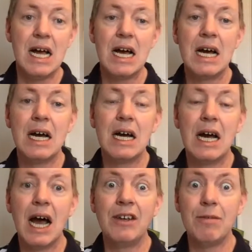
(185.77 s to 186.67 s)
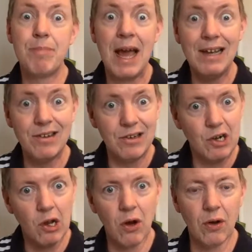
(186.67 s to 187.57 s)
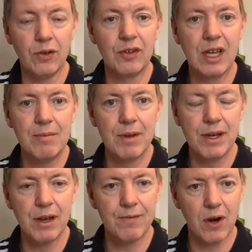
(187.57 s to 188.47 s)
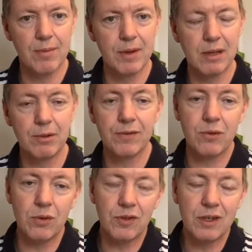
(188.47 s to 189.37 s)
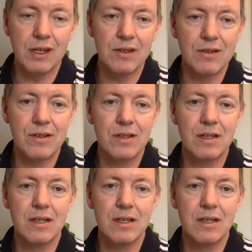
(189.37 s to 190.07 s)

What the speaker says: a dependent clause can be an adverbial, but of course it is.